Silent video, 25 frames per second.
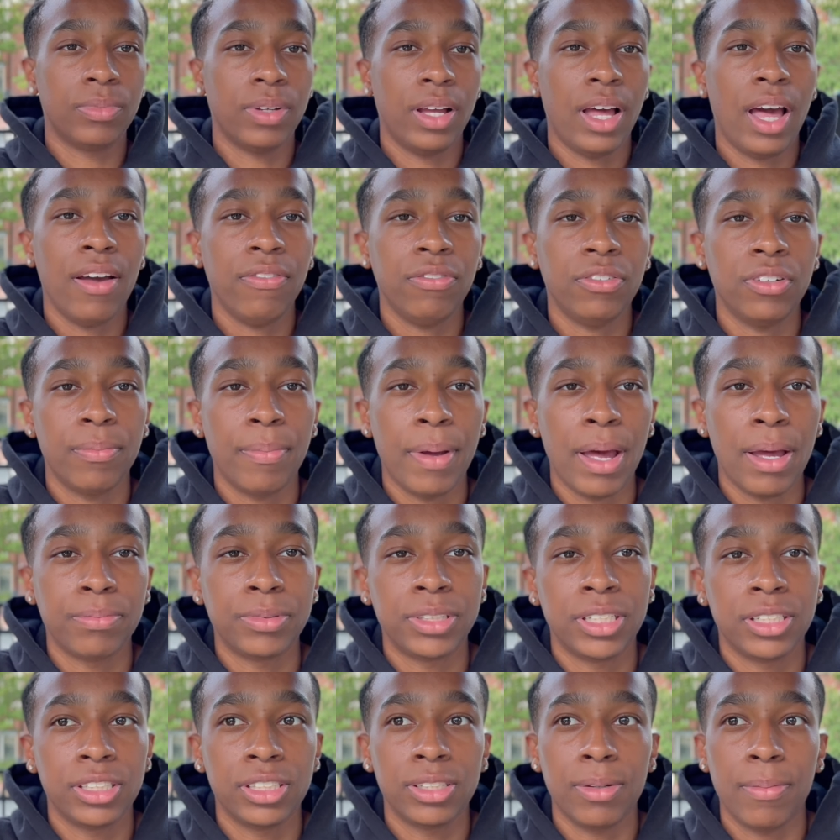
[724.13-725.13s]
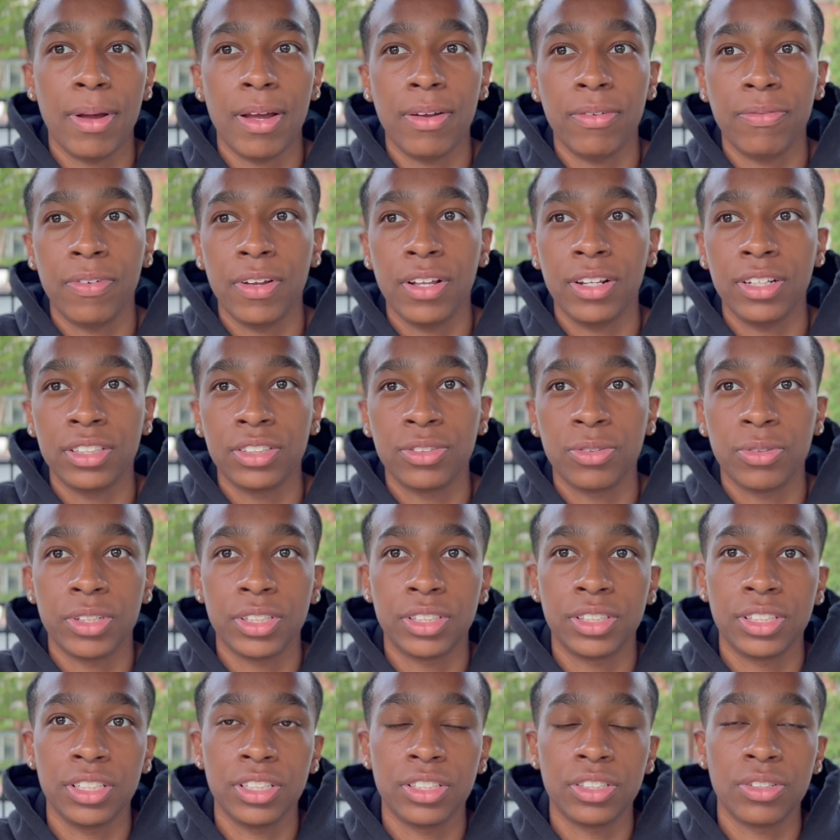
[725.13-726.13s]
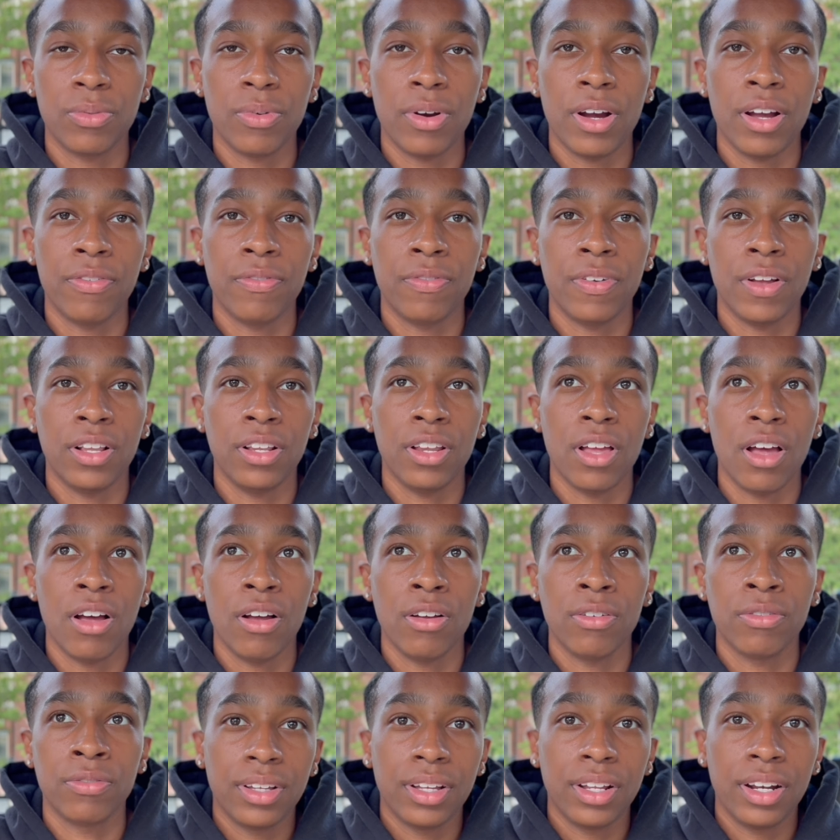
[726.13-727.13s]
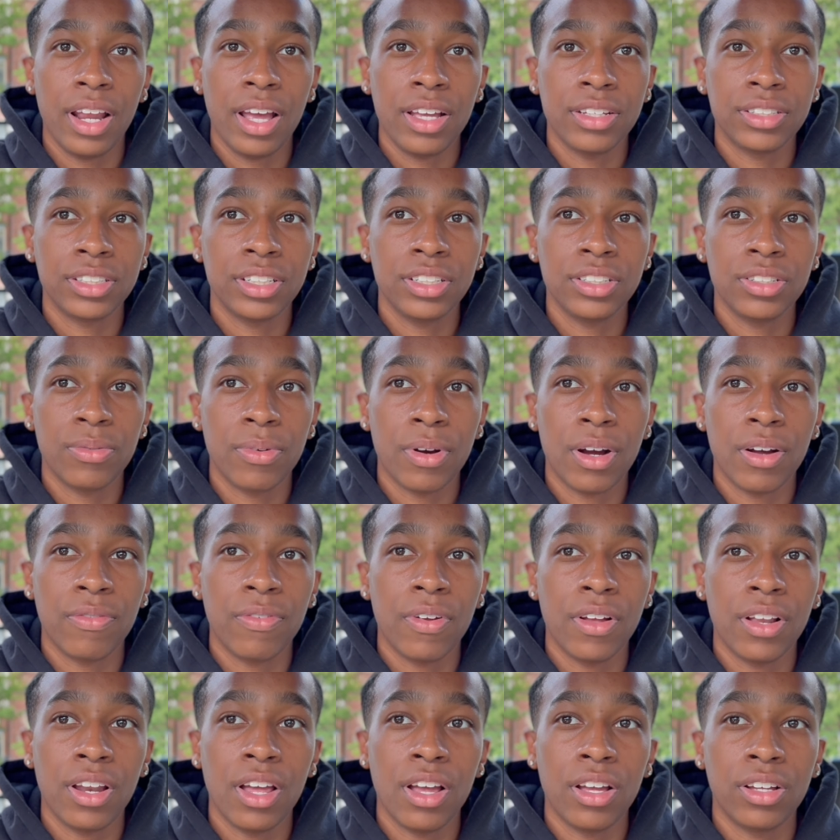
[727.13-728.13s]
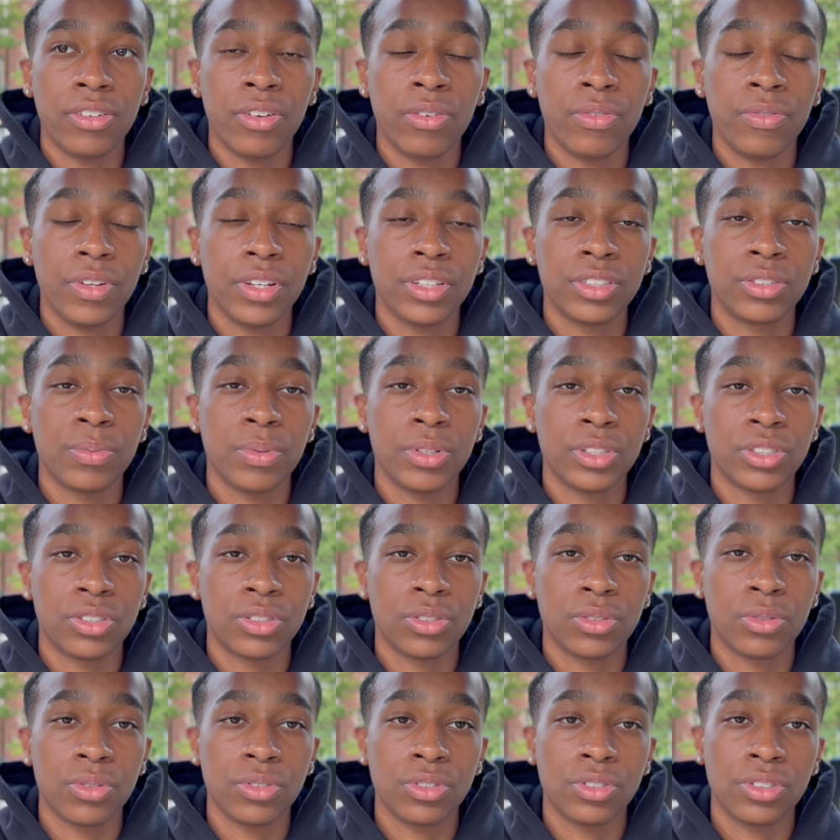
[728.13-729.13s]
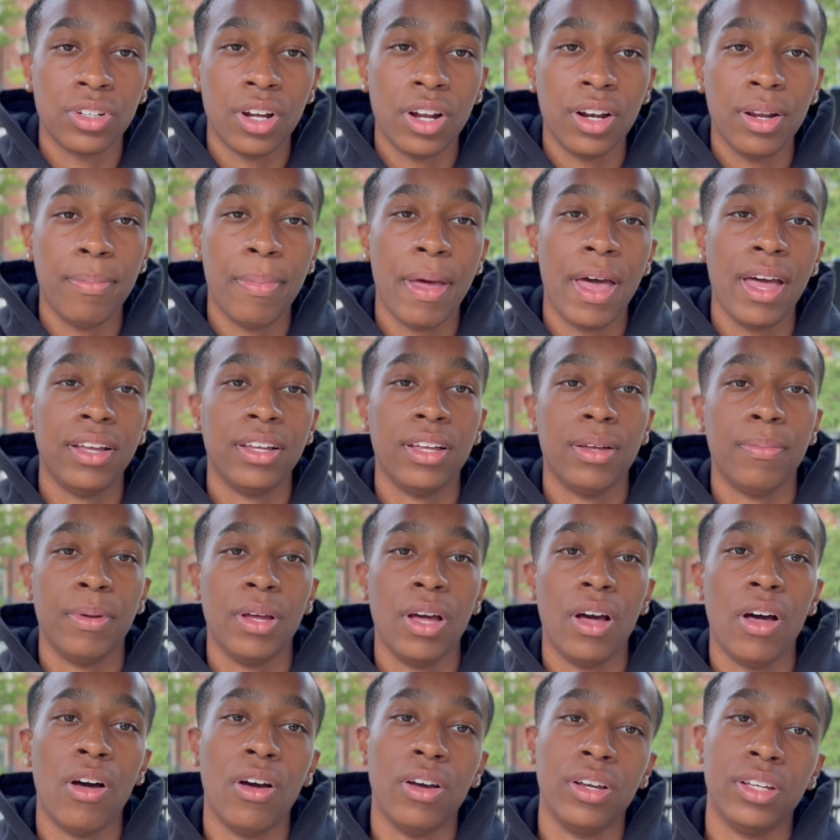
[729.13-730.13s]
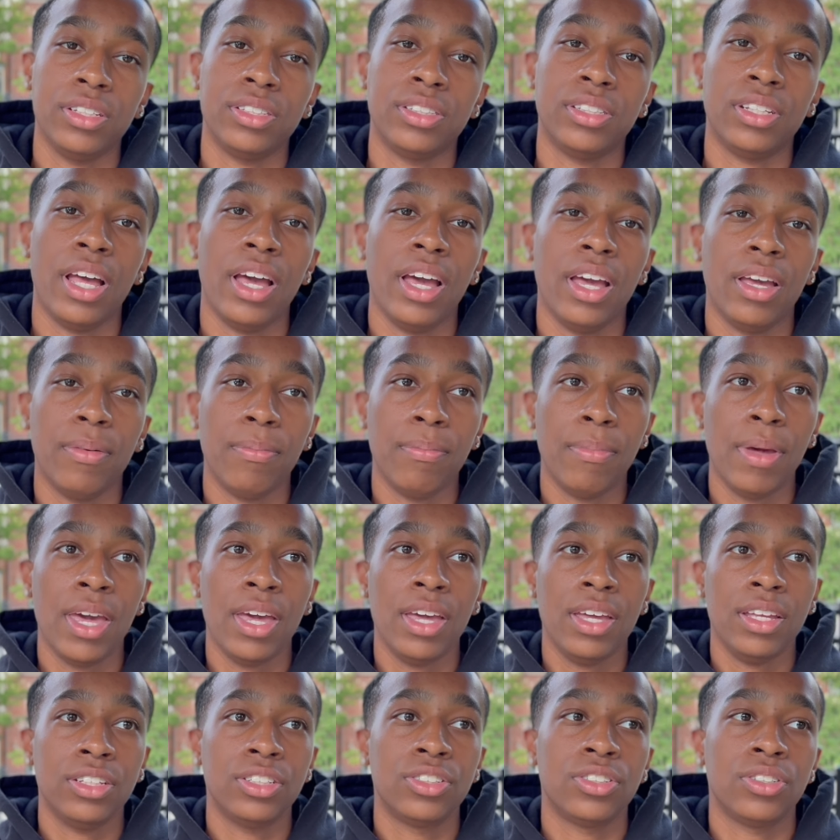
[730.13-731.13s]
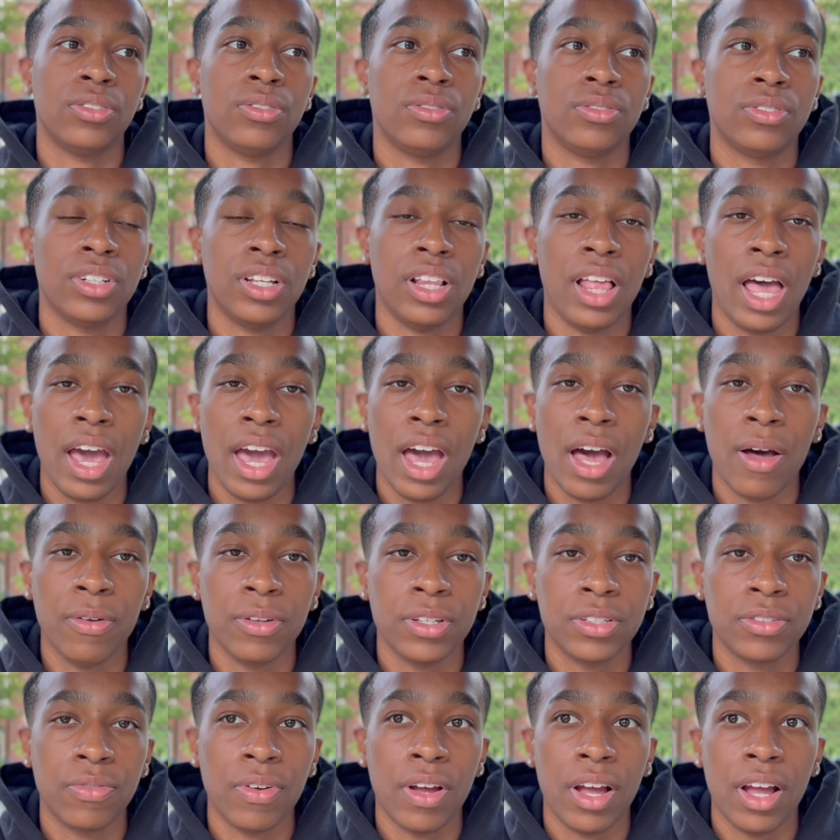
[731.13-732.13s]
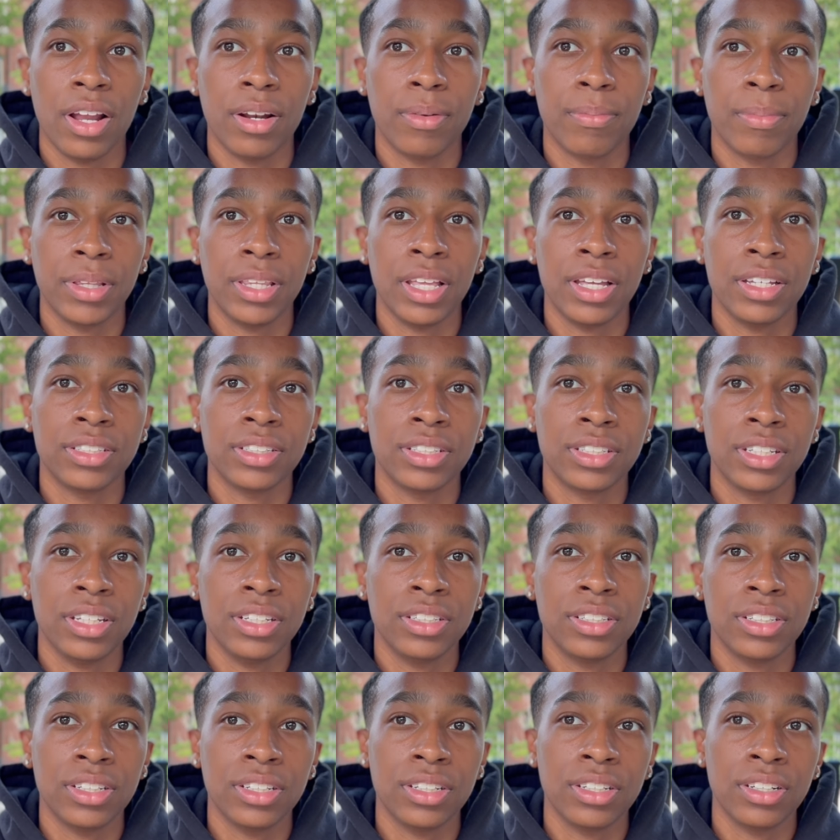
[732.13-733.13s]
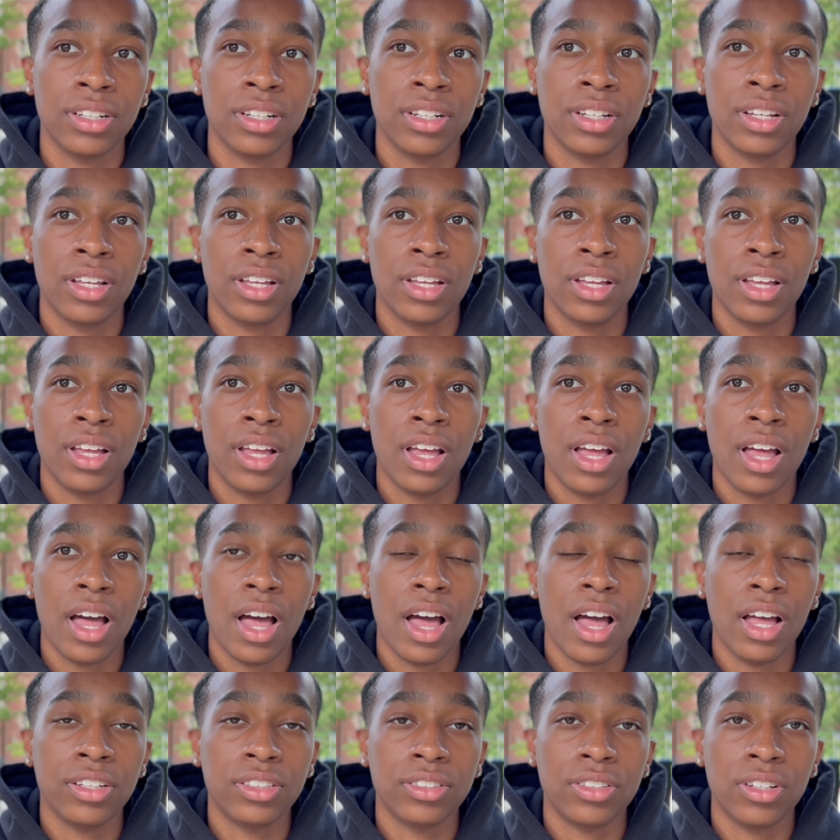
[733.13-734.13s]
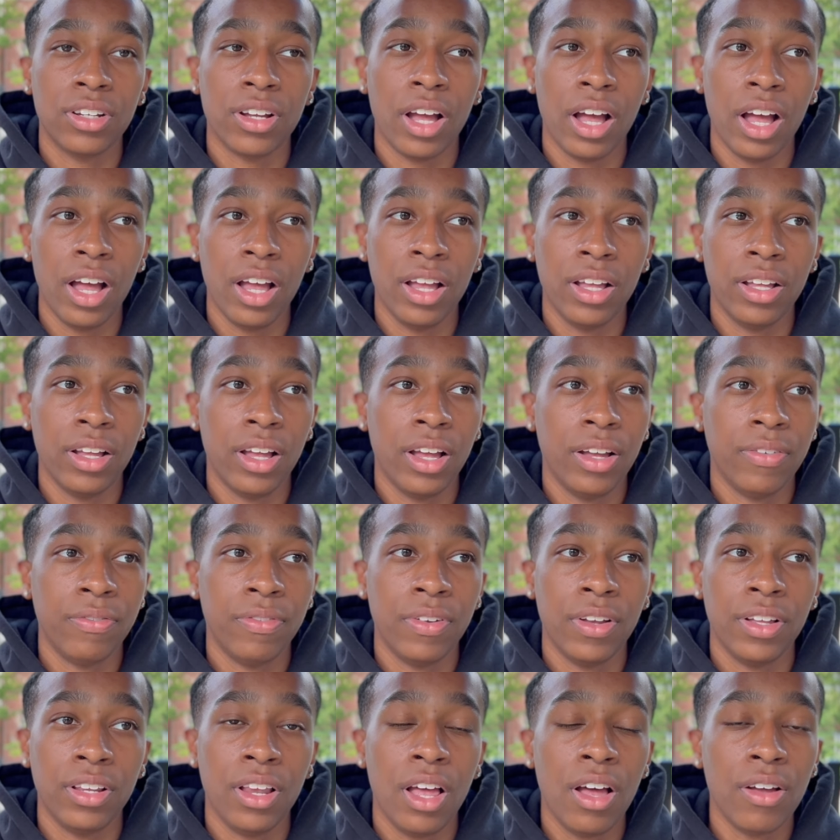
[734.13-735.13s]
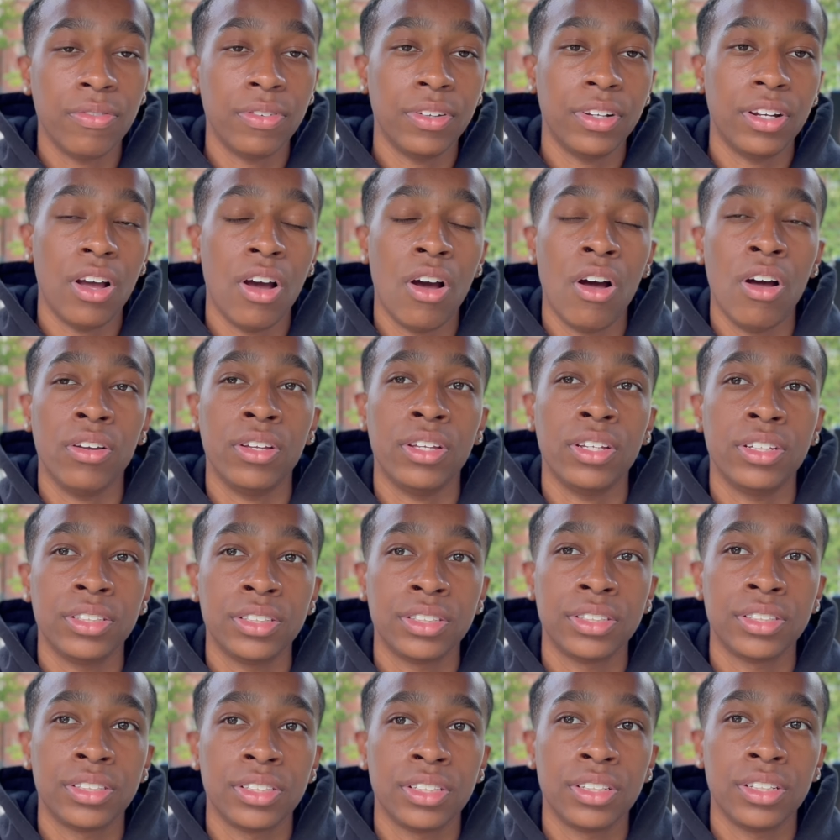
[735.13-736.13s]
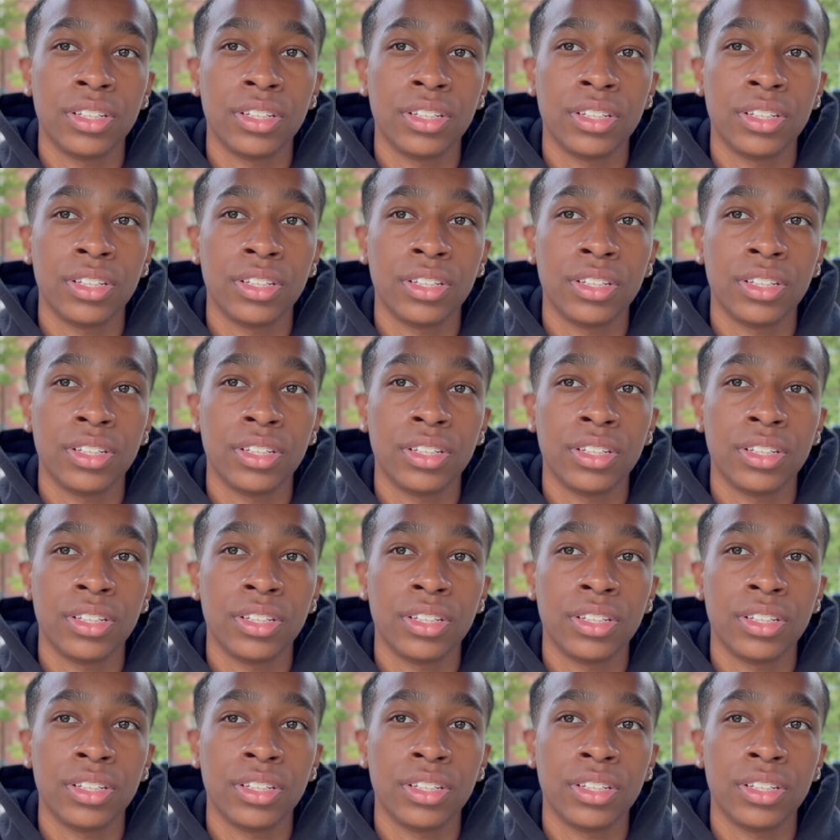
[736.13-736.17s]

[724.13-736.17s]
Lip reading: After baptism, I fell into a season where I fell off. And that season where I fell off is when school started back up in August. Like May, June, July, I was fine. But that season, I fell off in August